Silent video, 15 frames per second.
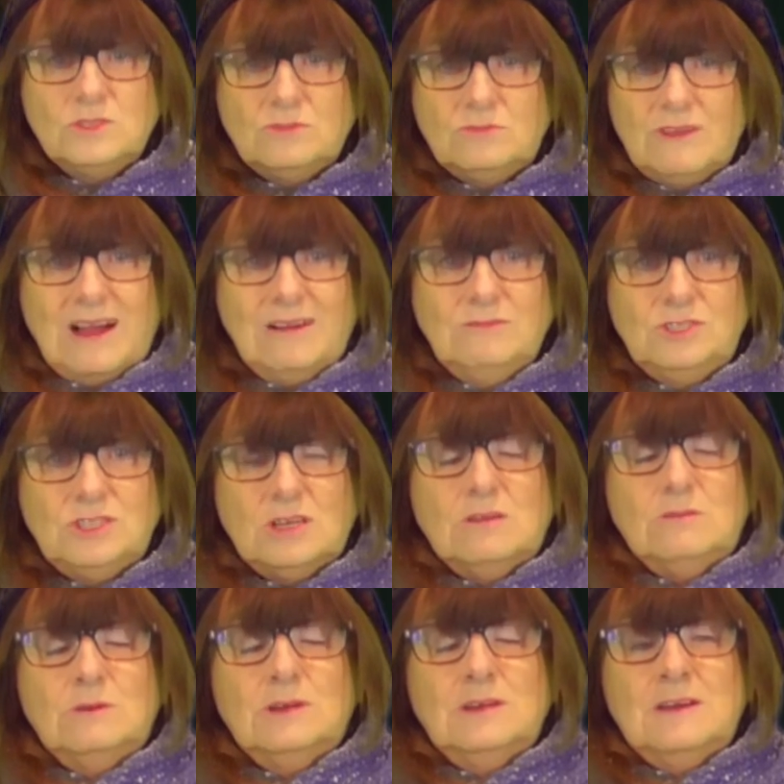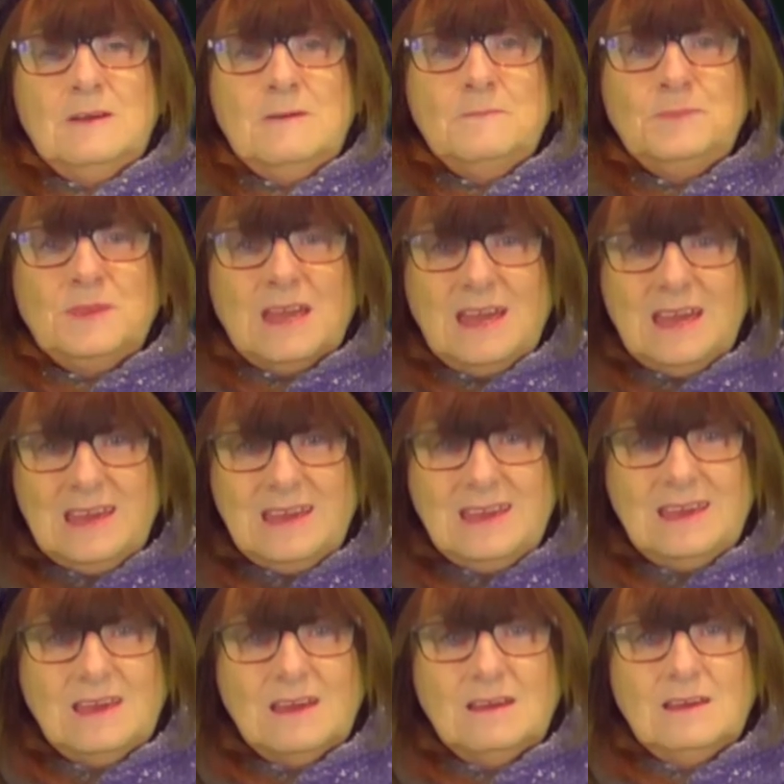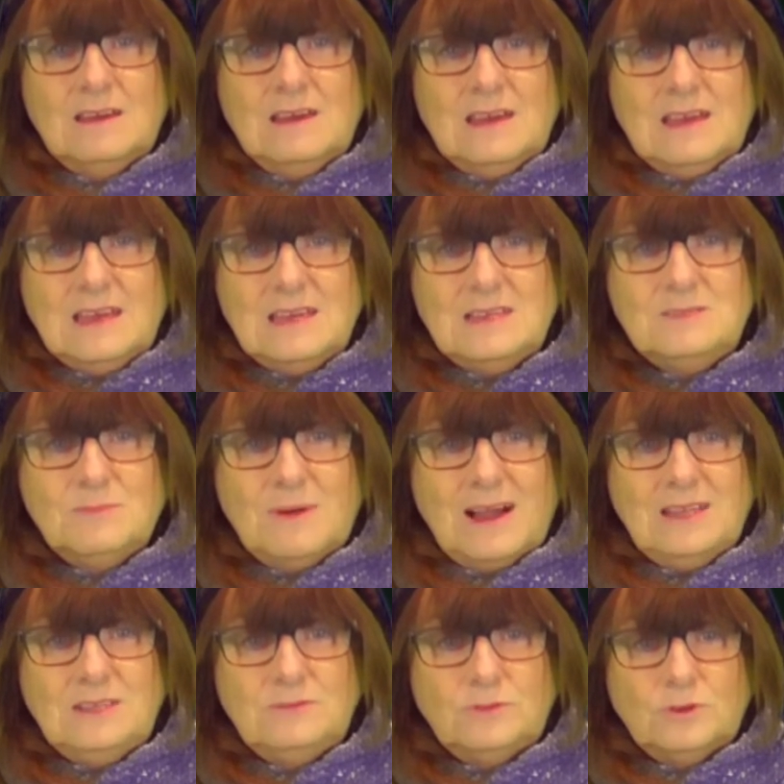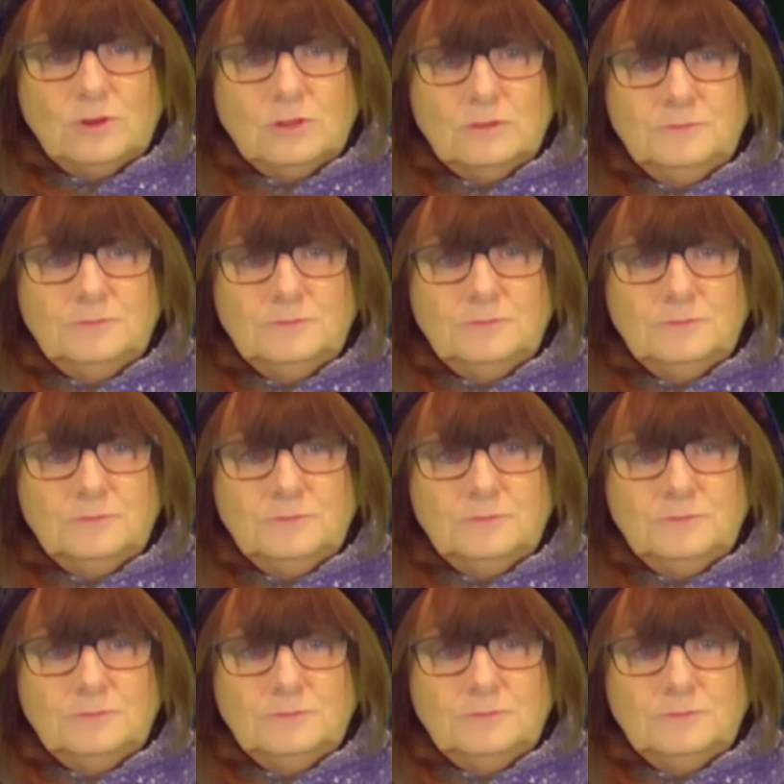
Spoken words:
around you, he is mindful.